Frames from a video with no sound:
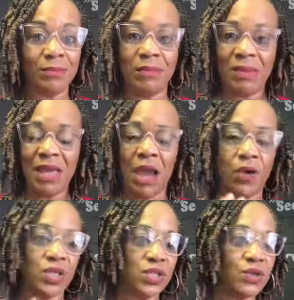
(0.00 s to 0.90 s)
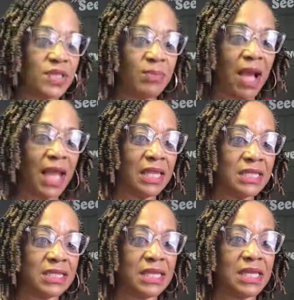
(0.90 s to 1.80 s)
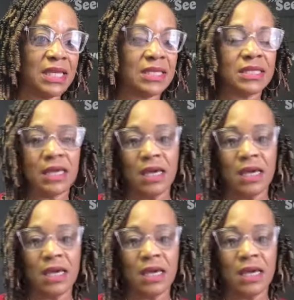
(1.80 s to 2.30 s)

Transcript: maybe our insurance policies,